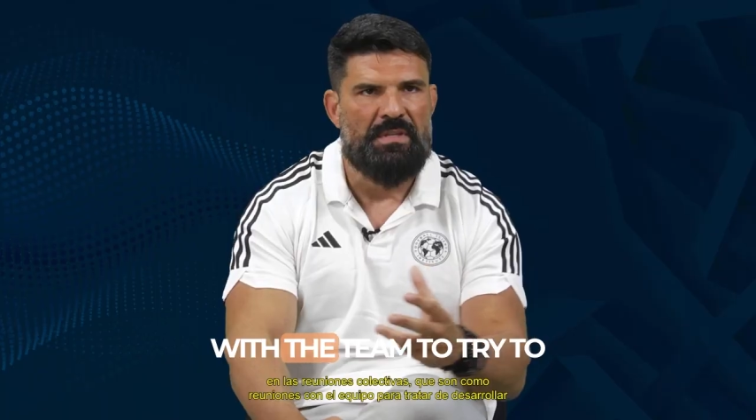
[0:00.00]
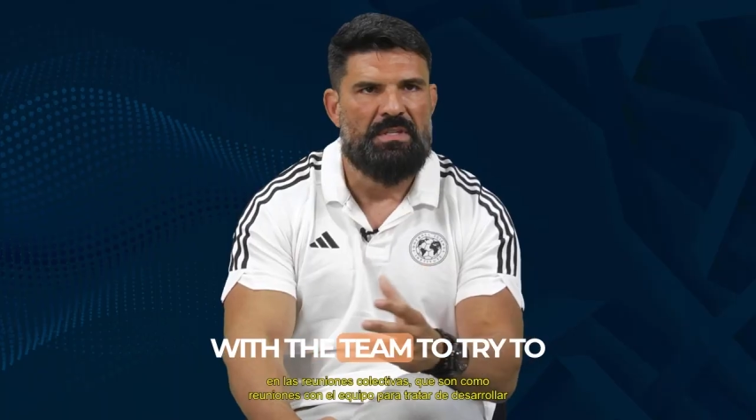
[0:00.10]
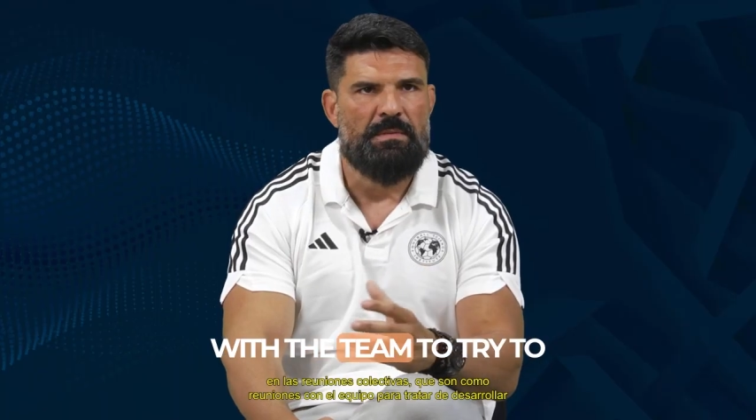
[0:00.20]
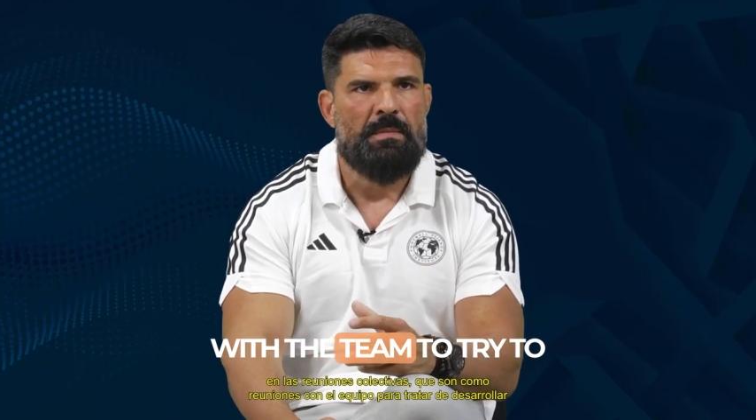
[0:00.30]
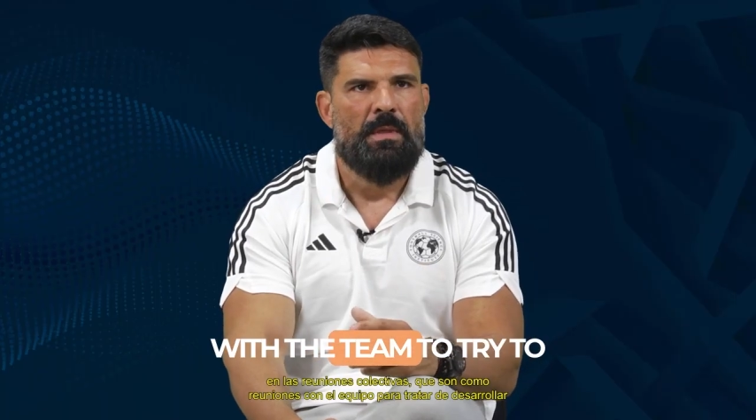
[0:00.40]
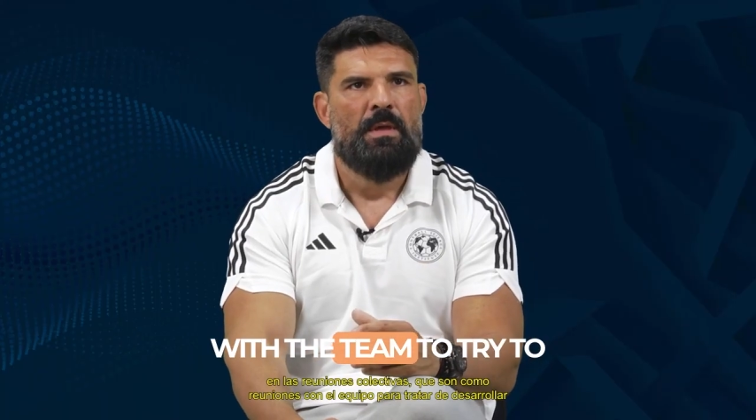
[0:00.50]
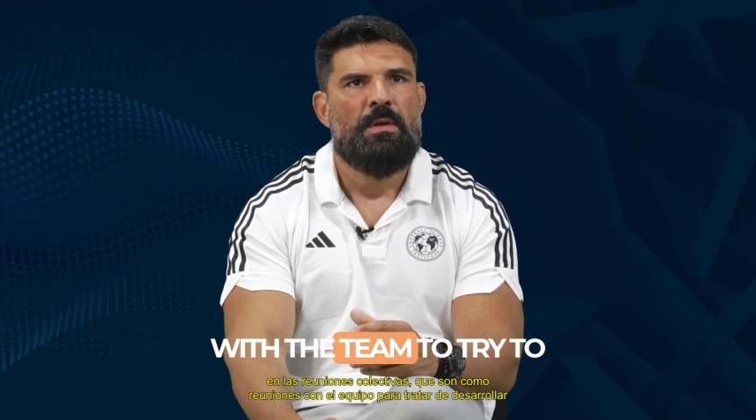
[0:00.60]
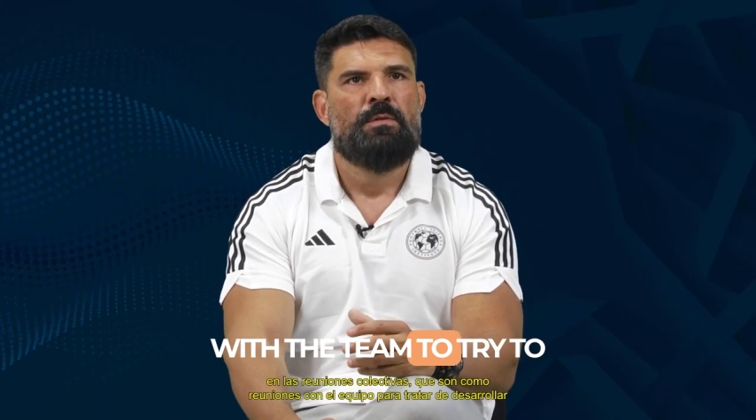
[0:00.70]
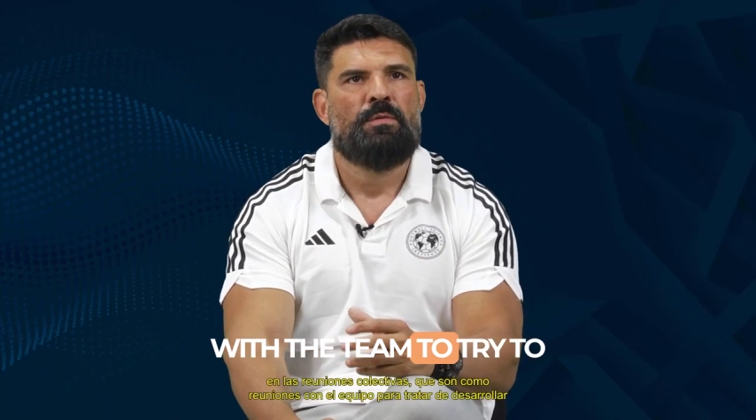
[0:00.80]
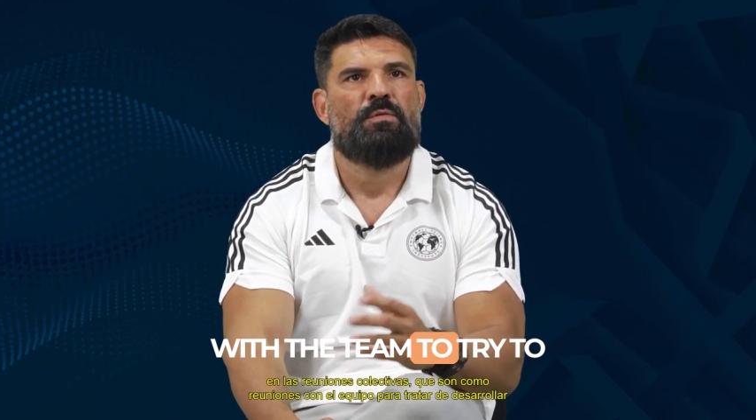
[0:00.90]
the team
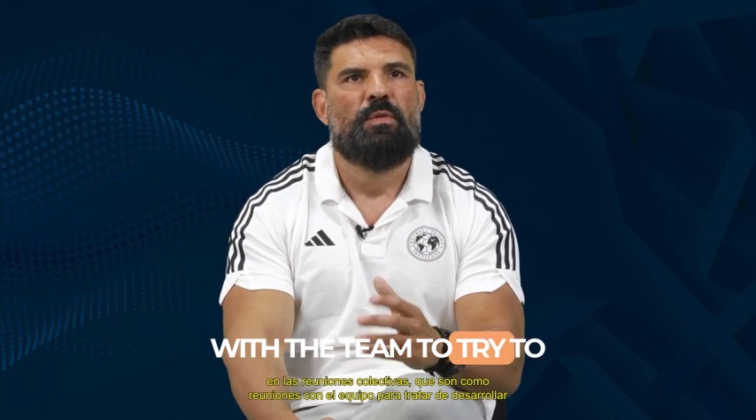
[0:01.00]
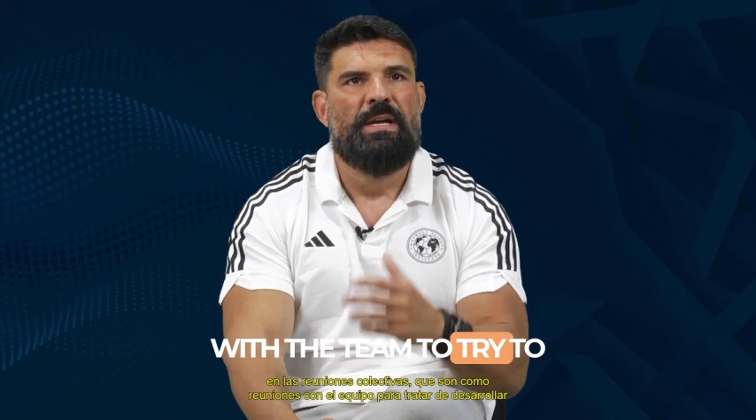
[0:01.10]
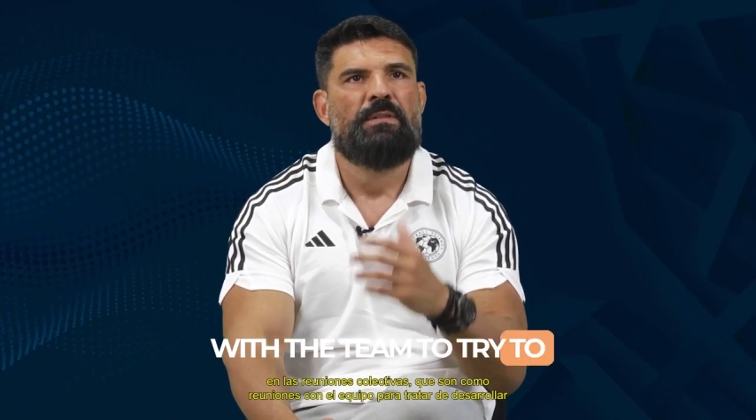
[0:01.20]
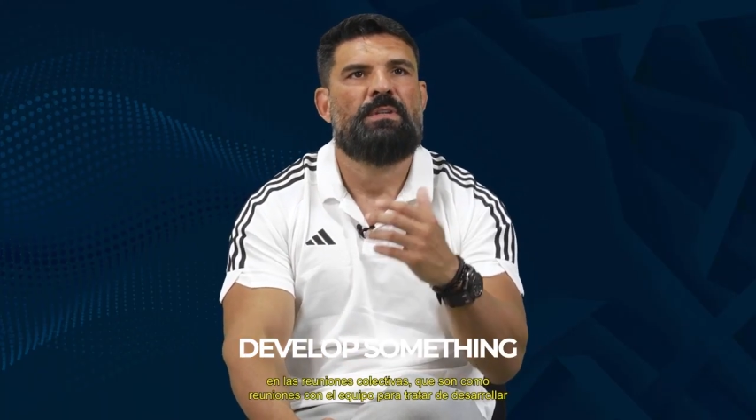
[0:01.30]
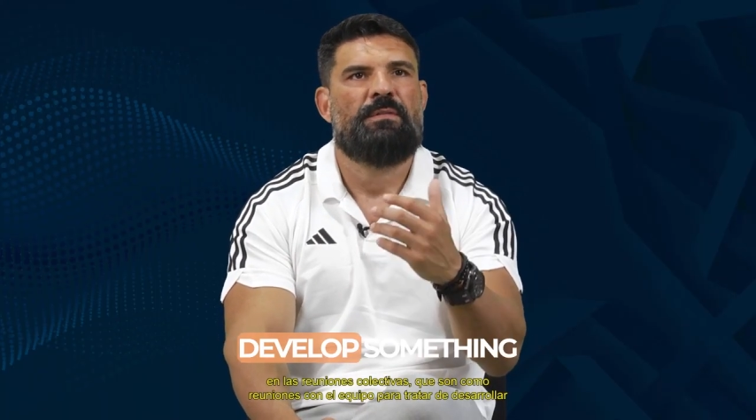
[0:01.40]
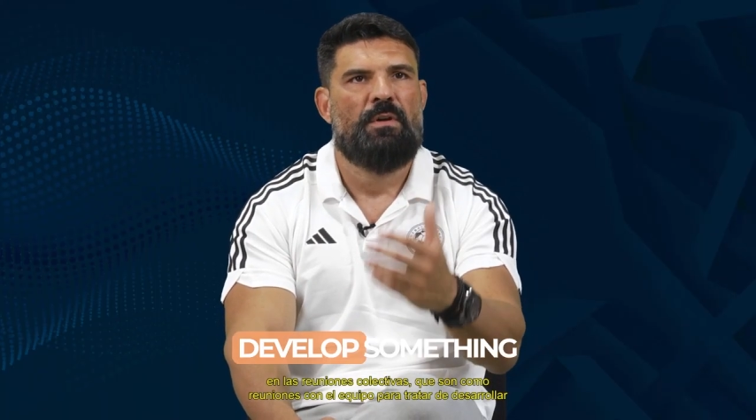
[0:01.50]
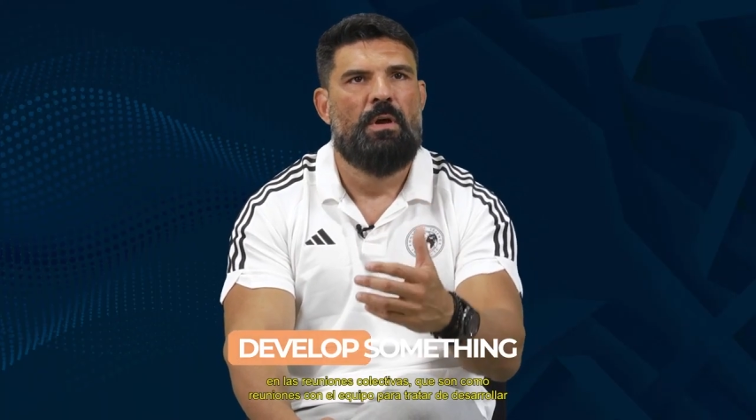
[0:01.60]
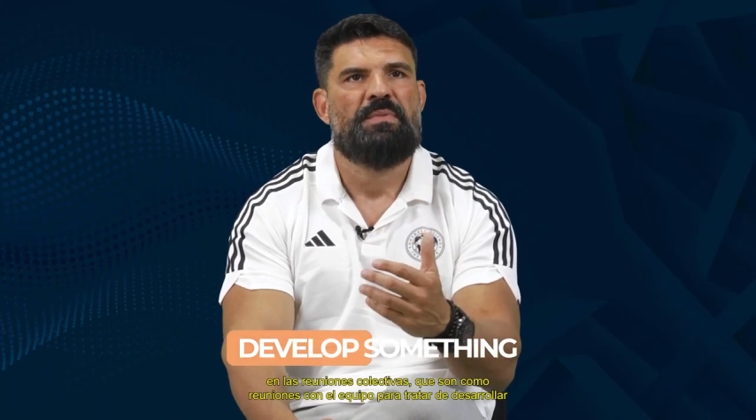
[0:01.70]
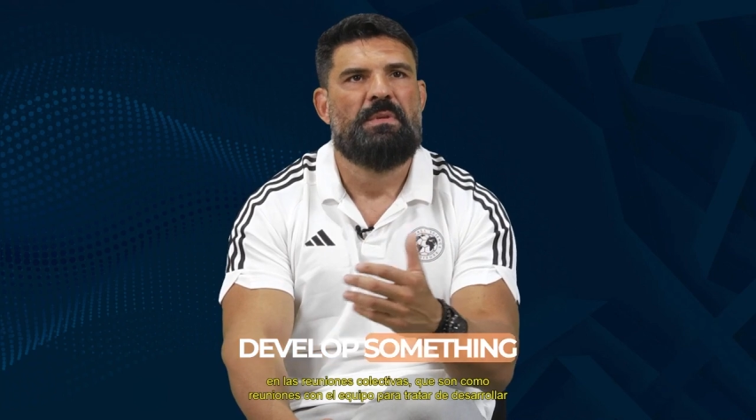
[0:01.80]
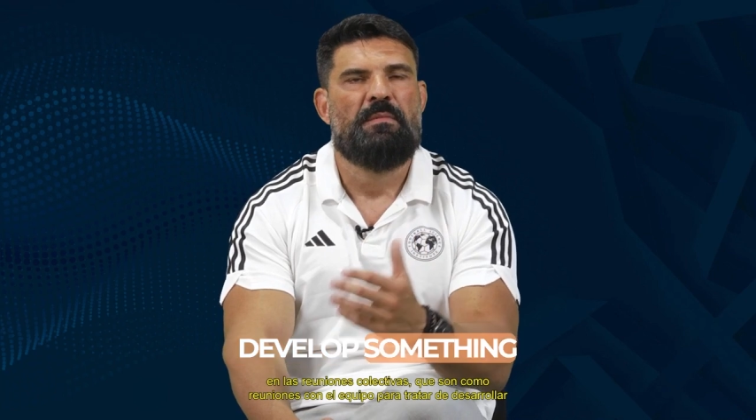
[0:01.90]
to try to develop